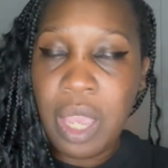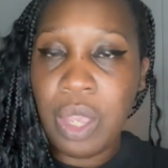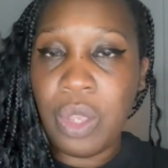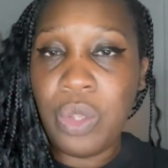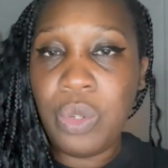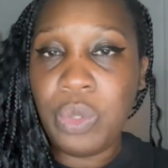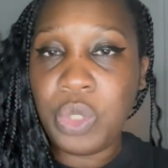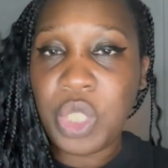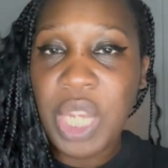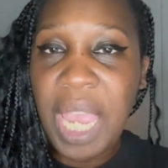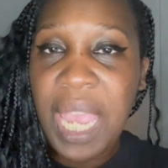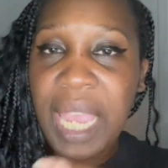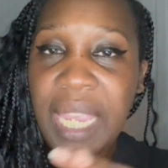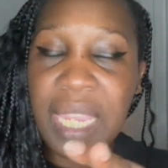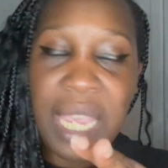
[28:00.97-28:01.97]

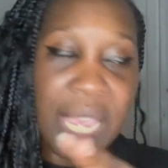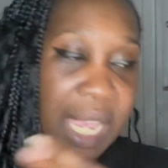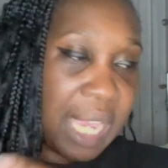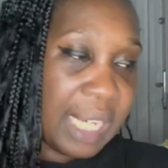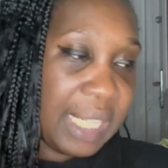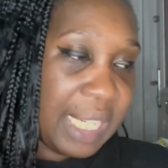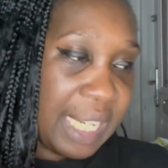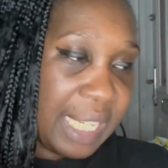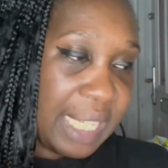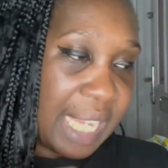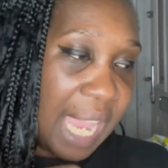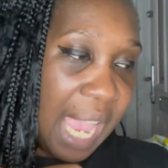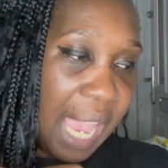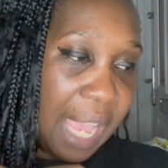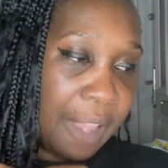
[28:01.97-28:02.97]
Uche,
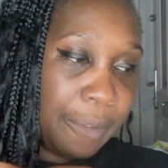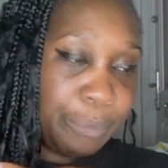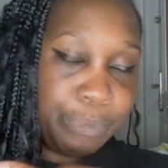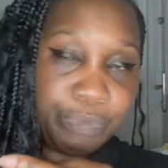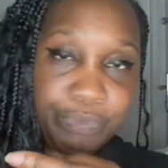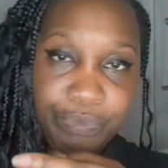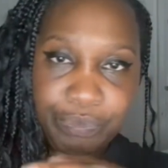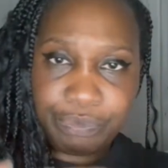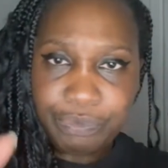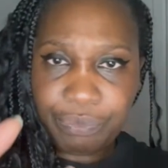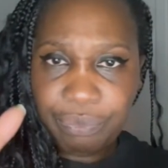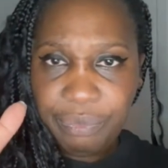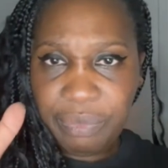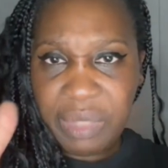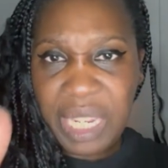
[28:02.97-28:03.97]
Aaliyah,
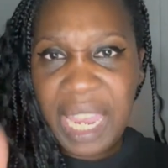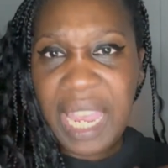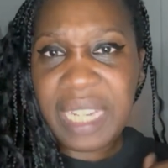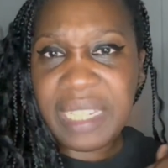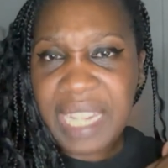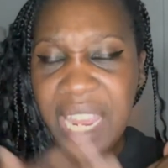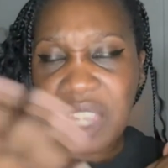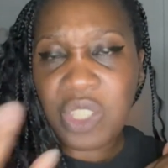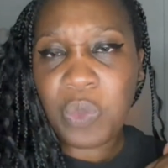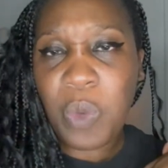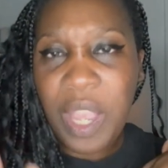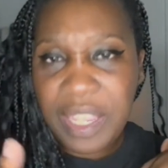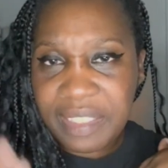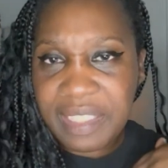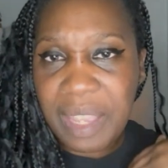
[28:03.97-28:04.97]
and X,
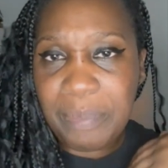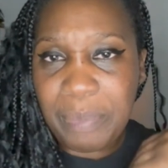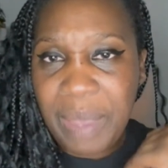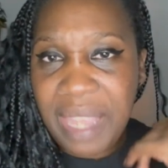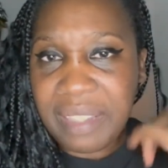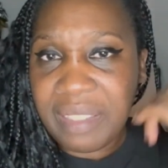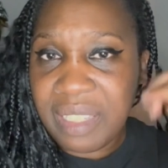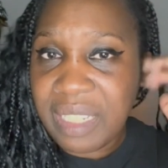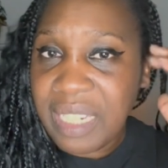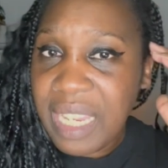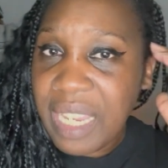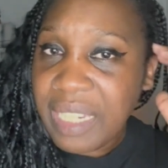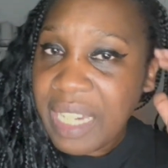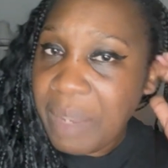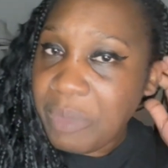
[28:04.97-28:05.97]
Y, and Z,
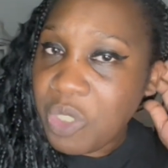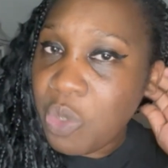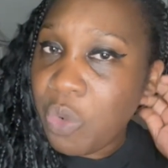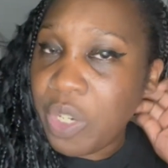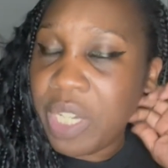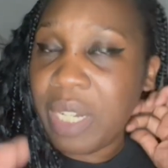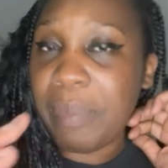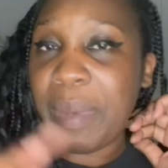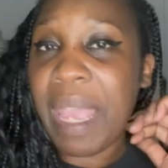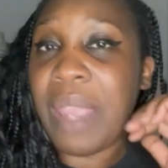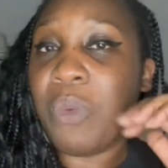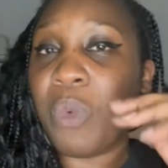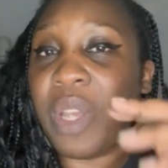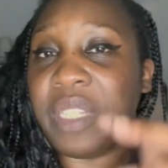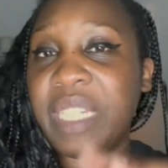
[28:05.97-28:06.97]
basically, and them talking
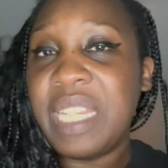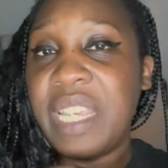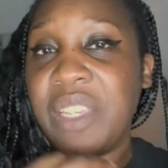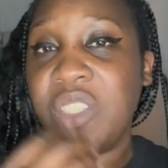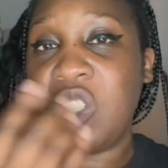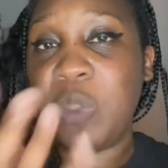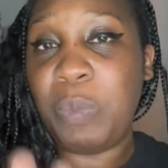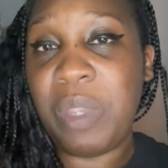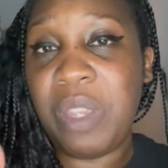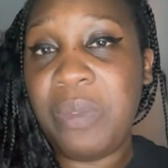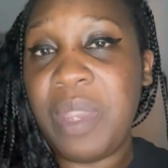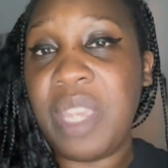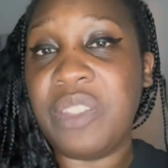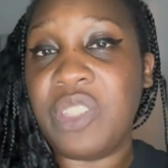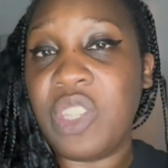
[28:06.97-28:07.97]
about what the
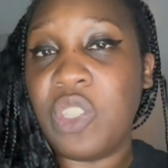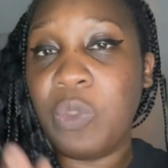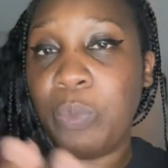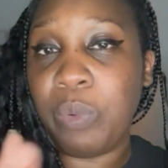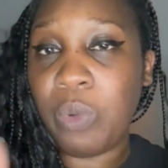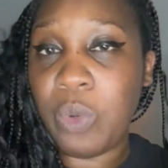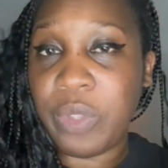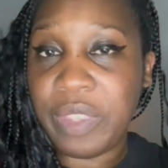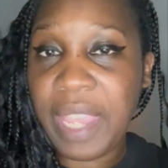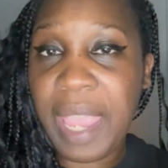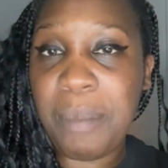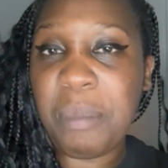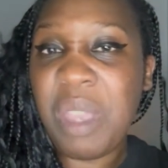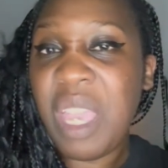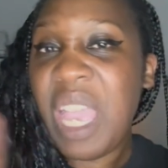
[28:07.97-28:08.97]
experience has brought
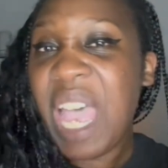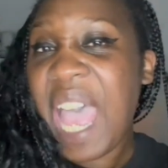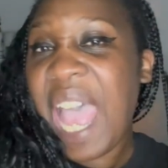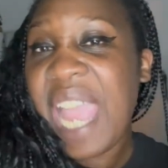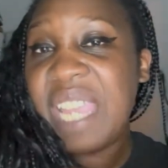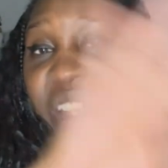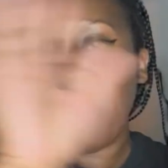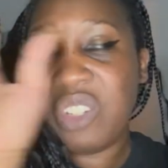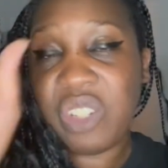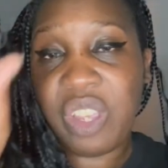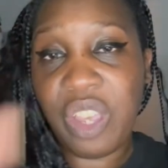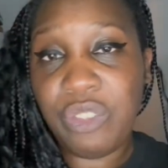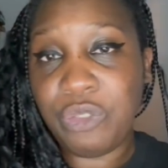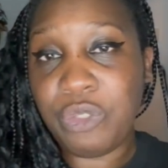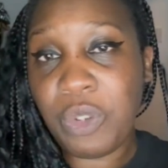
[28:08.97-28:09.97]
them. I ain't gonna
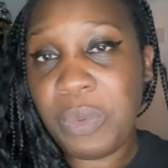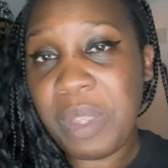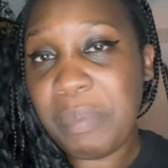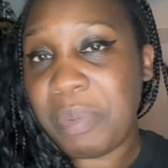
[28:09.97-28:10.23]
go through it